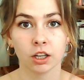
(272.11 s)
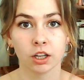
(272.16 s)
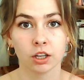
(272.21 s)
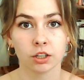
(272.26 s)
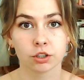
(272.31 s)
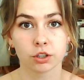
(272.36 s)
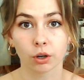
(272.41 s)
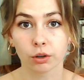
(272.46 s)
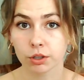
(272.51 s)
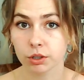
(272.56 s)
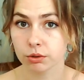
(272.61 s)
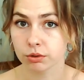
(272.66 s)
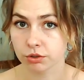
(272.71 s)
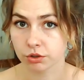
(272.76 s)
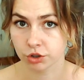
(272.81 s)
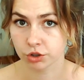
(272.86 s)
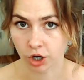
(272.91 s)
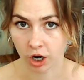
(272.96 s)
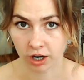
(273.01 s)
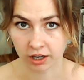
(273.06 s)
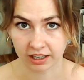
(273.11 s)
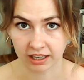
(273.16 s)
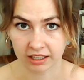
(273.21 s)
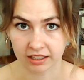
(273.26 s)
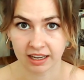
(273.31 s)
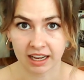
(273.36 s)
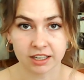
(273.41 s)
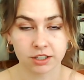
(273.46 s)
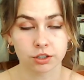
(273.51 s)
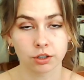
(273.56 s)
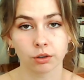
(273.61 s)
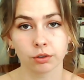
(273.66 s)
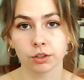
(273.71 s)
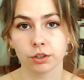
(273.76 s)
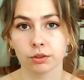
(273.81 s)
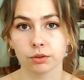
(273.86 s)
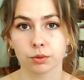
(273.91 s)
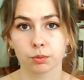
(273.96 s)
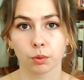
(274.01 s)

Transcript: Don't use jargon and don't use